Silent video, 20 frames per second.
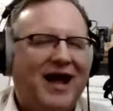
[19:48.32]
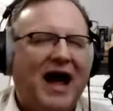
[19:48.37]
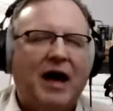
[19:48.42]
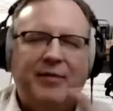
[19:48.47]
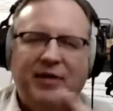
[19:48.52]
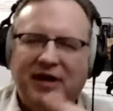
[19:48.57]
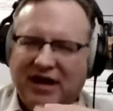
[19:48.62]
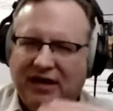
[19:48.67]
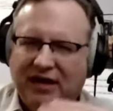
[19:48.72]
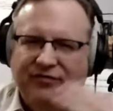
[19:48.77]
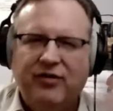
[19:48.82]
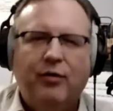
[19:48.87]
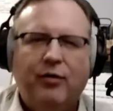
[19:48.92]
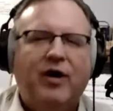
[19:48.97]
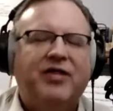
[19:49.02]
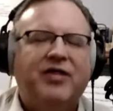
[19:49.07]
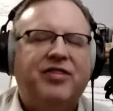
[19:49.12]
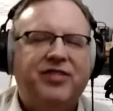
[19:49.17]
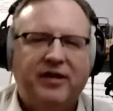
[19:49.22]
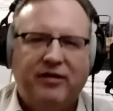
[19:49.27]
i'm going to give you
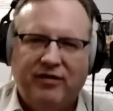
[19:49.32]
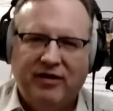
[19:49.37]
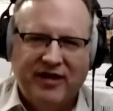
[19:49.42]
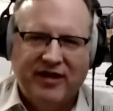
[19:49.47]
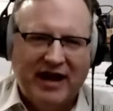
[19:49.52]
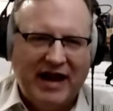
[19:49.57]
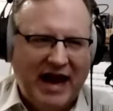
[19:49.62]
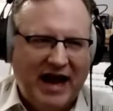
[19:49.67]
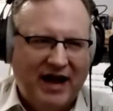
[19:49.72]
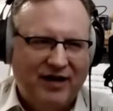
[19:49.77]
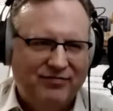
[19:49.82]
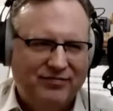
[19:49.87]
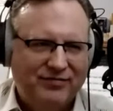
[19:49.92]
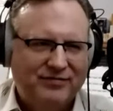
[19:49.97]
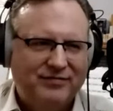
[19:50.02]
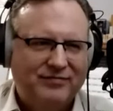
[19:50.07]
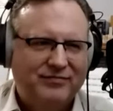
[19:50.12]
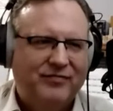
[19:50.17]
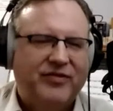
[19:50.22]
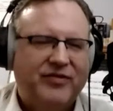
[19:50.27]
a theory that i have
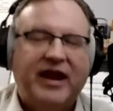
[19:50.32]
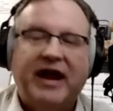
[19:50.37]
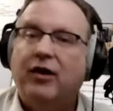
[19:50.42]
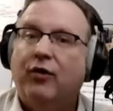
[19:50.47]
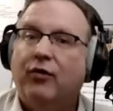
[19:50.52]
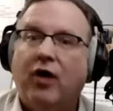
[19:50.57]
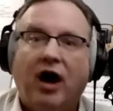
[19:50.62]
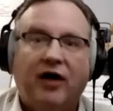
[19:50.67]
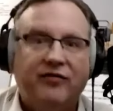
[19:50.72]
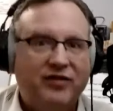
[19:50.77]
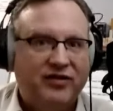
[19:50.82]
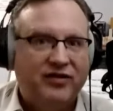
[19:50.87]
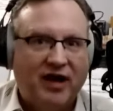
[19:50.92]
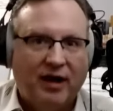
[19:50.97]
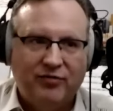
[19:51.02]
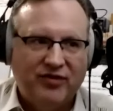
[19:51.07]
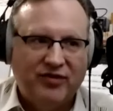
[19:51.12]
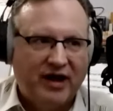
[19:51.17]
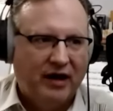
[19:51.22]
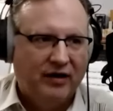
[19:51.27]
that I don't
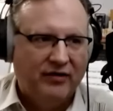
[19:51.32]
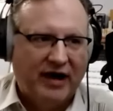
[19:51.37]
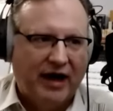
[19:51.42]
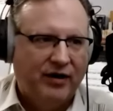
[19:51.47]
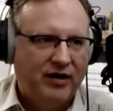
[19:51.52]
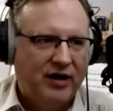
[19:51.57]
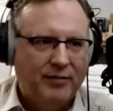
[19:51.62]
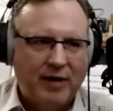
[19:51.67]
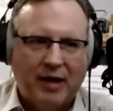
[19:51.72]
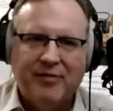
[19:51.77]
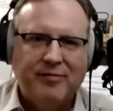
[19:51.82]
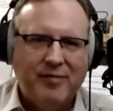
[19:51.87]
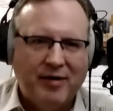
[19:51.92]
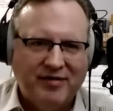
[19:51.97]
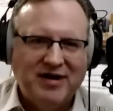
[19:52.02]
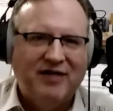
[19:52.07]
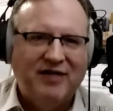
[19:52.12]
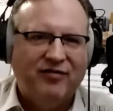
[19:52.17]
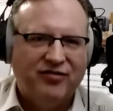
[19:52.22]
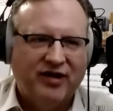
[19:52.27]
oftentimes say out loud. I maybe
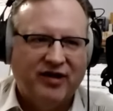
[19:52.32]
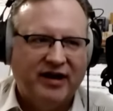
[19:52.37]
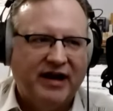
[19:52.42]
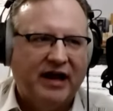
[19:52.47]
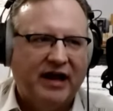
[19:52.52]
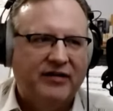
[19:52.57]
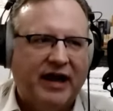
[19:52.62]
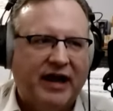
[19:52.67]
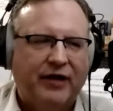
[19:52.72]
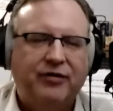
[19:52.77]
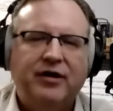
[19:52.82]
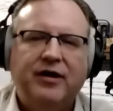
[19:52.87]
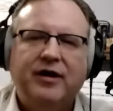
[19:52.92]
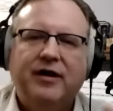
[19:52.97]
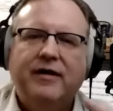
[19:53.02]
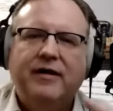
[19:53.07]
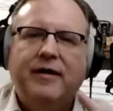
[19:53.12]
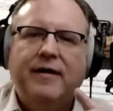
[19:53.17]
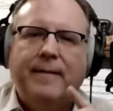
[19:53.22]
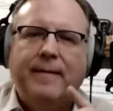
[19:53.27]
never said it out loud,
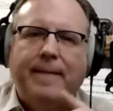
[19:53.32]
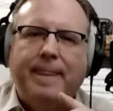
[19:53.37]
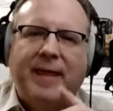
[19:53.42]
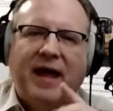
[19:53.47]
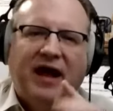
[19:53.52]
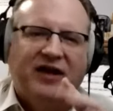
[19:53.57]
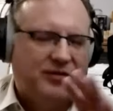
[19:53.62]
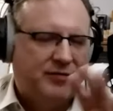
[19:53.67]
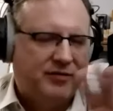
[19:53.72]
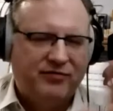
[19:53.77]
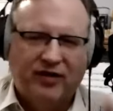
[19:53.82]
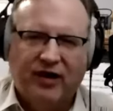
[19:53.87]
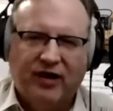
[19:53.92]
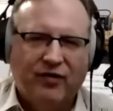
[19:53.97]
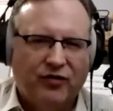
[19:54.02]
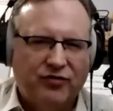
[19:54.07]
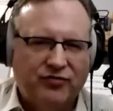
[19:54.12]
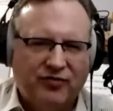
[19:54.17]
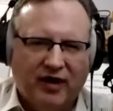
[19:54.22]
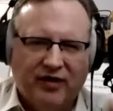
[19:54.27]
except to very
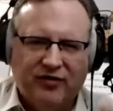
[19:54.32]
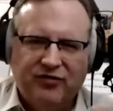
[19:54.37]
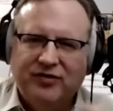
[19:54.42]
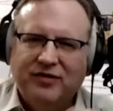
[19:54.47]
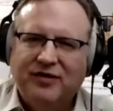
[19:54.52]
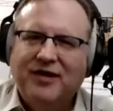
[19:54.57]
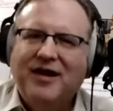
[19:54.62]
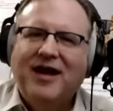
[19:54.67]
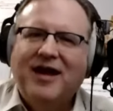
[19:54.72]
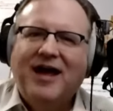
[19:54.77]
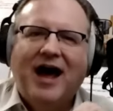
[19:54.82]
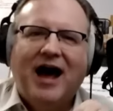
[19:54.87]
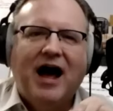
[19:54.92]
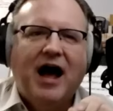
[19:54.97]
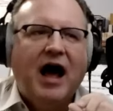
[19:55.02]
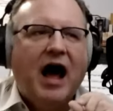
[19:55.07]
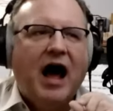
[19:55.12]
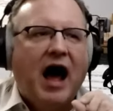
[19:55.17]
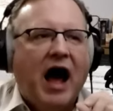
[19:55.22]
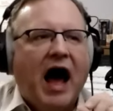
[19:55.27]
close friends.
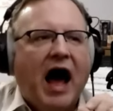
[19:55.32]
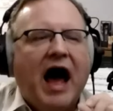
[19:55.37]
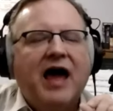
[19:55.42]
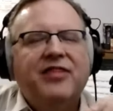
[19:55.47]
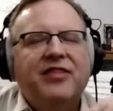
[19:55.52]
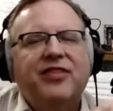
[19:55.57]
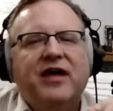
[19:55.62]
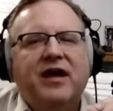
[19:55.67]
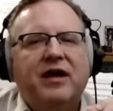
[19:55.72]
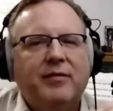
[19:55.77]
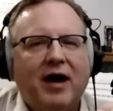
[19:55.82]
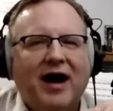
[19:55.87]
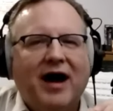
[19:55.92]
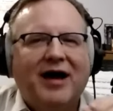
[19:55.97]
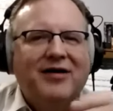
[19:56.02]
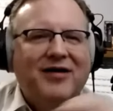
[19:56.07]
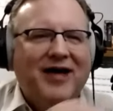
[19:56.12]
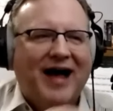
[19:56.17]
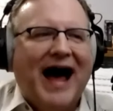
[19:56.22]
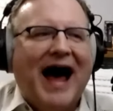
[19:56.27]
I think
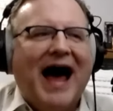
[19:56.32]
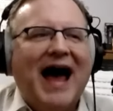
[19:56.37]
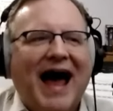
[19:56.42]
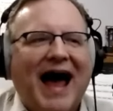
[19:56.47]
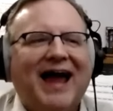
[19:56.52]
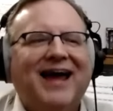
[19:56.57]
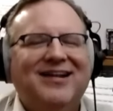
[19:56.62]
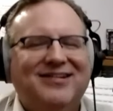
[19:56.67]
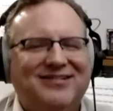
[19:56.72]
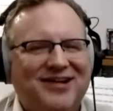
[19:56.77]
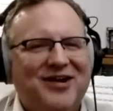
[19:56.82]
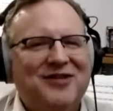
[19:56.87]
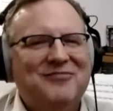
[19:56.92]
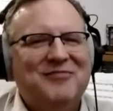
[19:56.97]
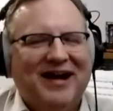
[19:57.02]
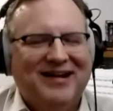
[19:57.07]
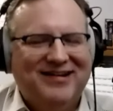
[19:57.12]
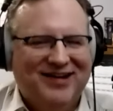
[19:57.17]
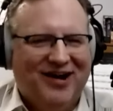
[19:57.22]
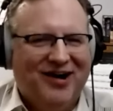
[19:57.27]
I, I consider
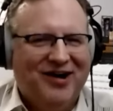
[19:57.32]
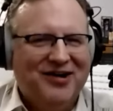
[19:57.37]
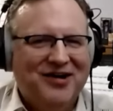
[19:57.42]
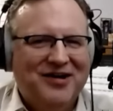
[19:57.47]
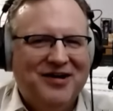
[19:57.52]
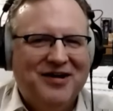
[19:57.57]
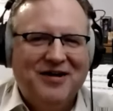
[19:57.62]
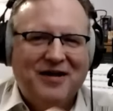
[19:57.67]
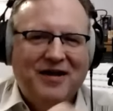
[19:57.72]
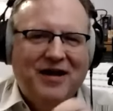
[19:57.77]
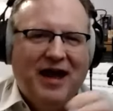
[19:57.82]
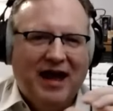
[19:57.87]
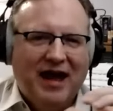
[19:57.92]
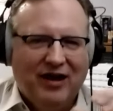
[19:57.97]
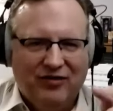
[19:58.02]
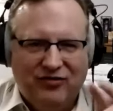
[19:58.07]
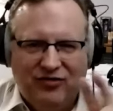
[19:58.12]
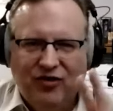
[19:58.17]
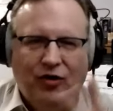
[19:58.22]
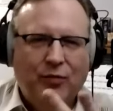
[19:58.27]
my tongue
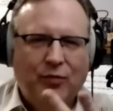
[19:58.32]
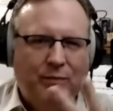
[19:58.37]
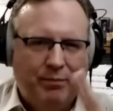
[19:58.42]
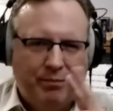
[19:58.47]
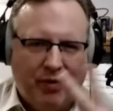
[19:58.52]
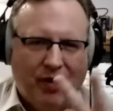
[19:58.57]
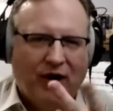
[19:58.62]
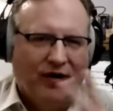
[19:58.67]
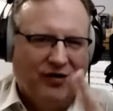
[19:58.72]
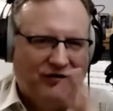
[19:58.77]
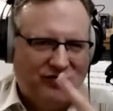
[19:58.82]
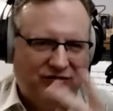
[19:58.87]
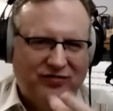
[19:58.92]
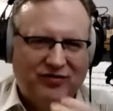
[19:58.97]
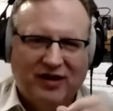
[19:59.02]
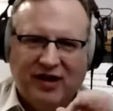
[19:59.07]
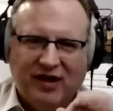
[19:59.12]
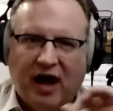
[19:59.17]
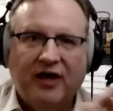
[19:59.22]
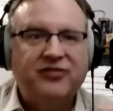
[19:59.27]
in two parts
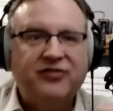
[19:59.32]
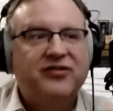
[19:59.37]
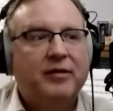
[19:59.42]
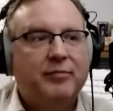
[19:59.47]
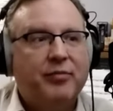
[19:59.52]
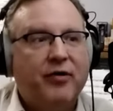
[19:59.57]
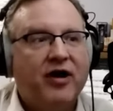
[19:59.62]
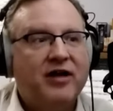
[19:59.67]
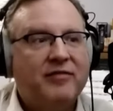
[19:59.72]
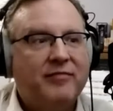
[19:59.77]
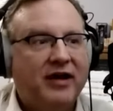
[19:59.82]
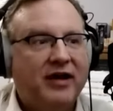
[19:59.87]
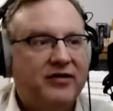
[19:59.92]
the consonant part of my